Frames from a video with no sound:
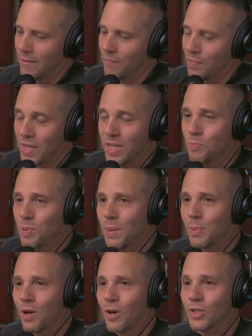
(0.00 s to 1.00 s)
These
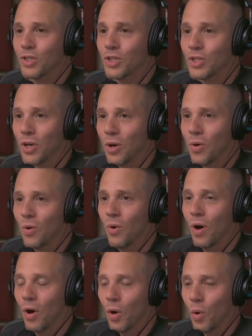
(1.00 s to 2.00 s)
people are
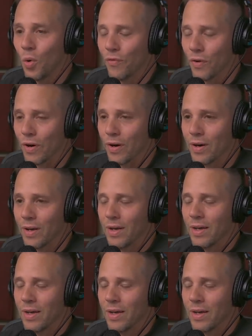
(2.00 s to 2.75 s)
so over.